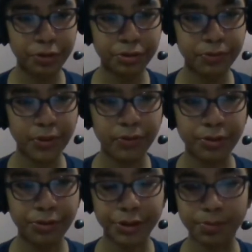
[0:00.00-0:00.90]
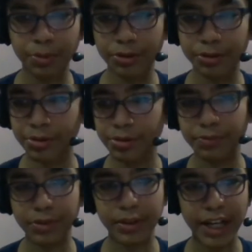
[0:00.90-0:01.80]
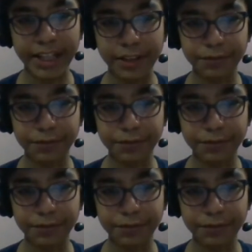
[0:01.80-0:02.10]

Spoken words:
so we will respond with knight